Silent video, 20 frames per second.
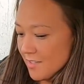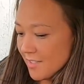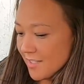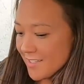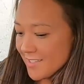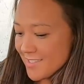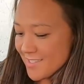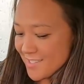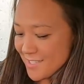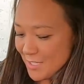
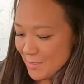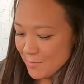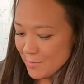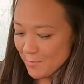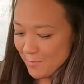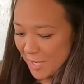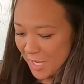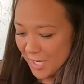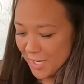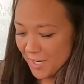because it's gonna be
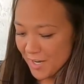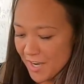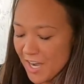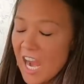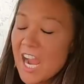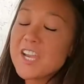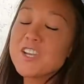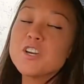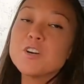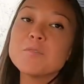my car.
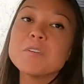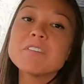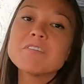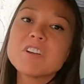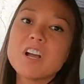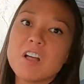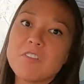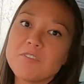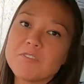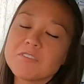I know we've
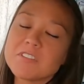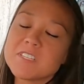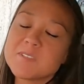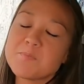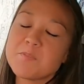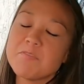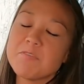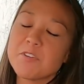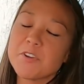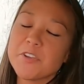gone through this
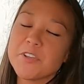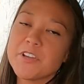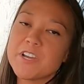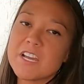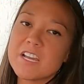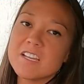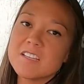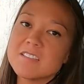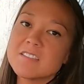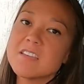before, you
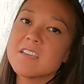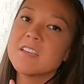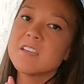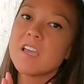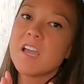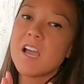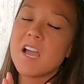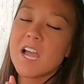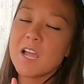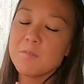guys.
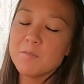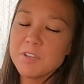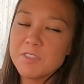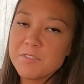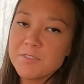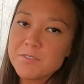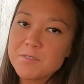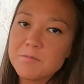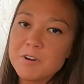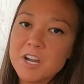I went
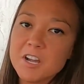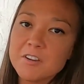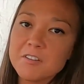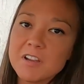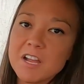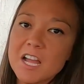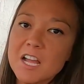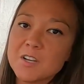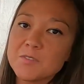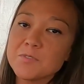through the walk
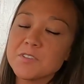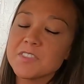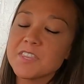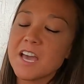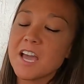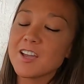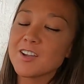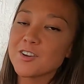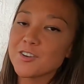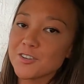around with
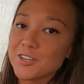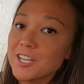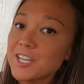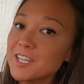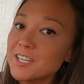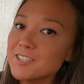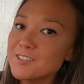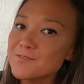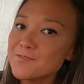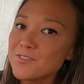that
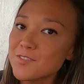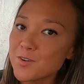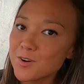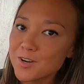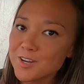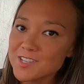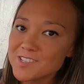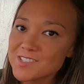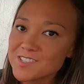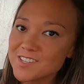green
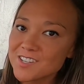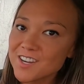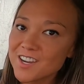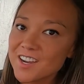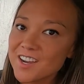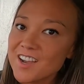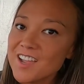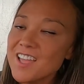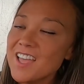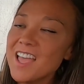
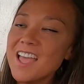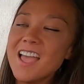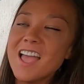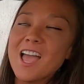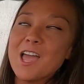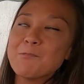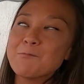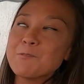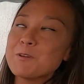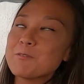Forester
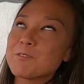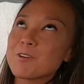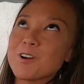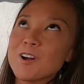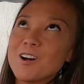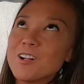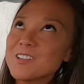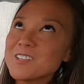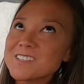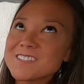and we were
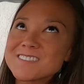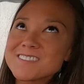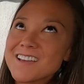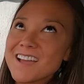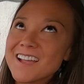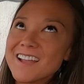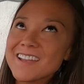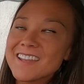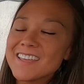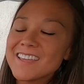all
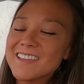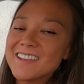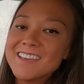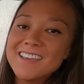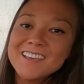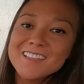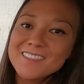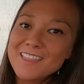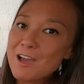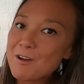excited
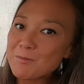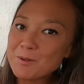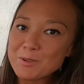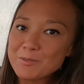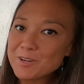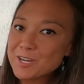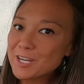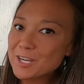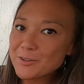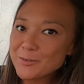that we
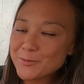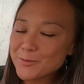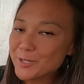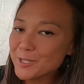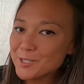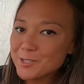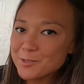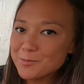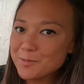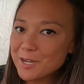were gonna
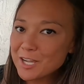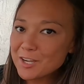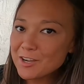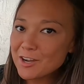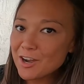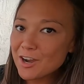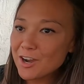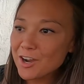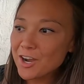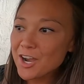redo my
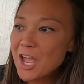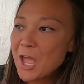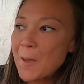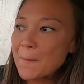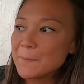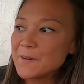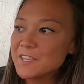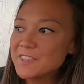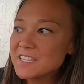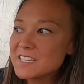car,
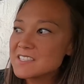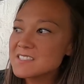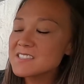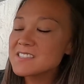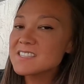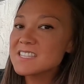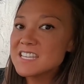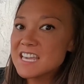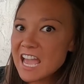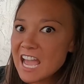but this
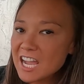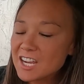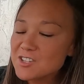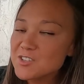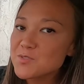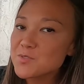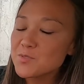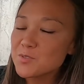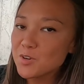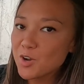is the
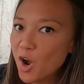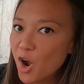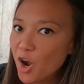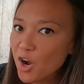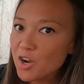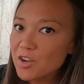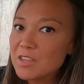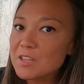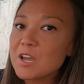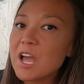actual
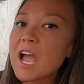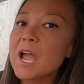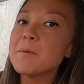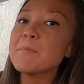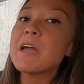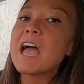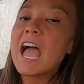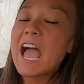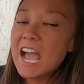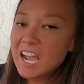car that I'm
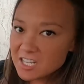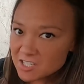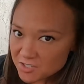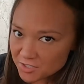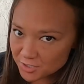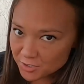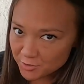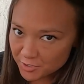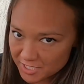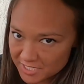
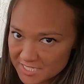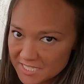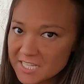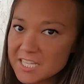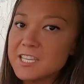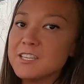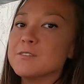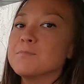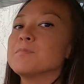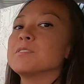actually going to
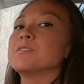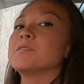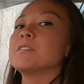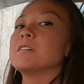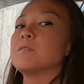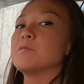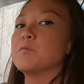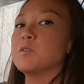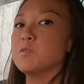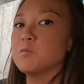keep.
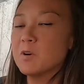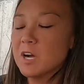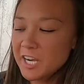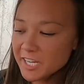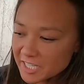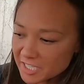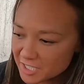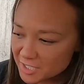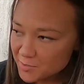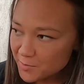We
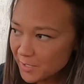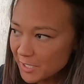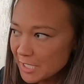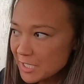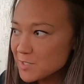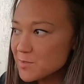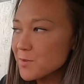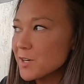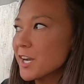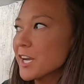wanted a
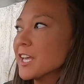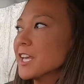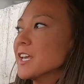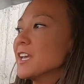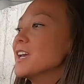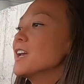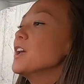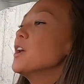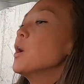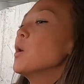
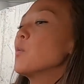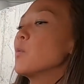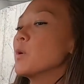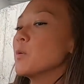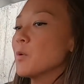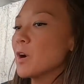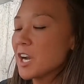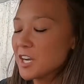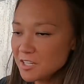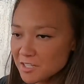2020, we
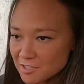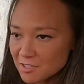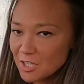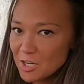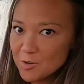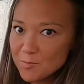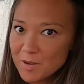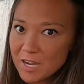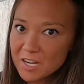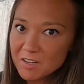wanted a
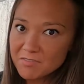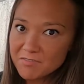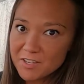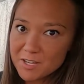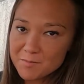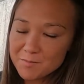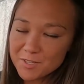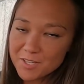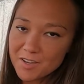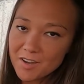low mile
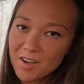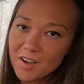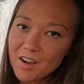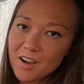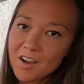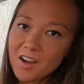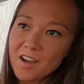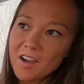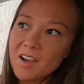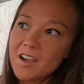family
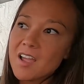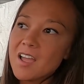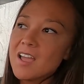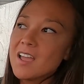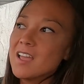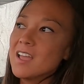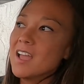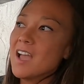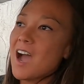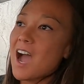car.
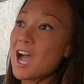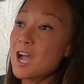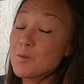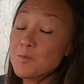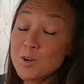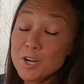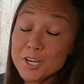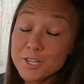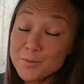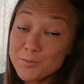I
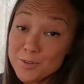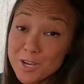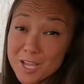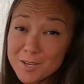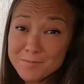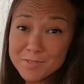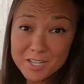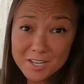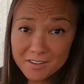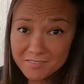wanted
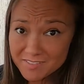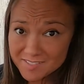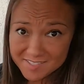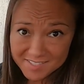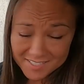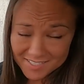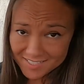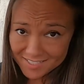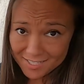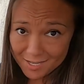red, but
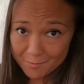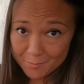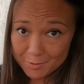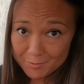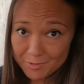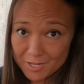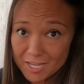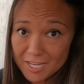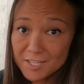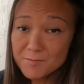obviously it didn't come in
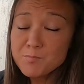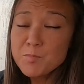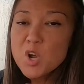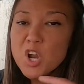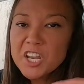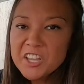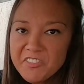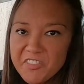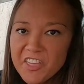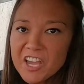red. Put
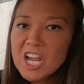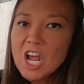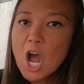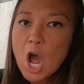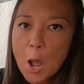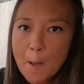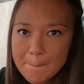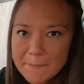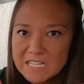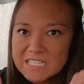it in the
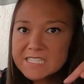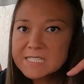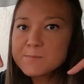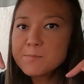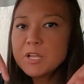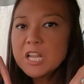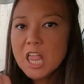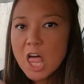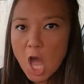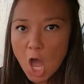comments
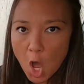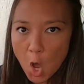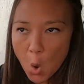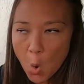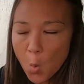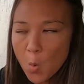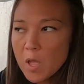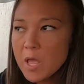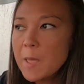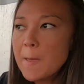below.
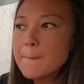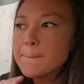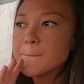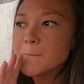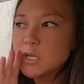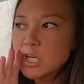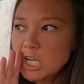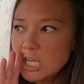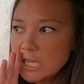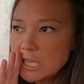
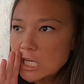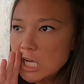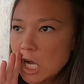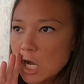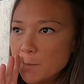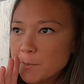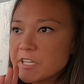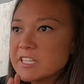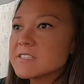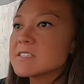Put it in the
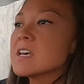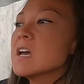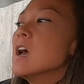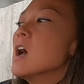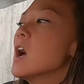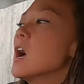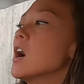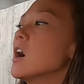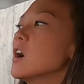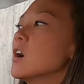comments.
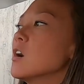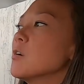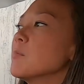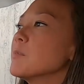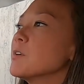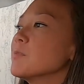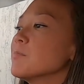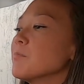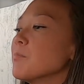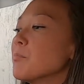
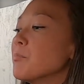And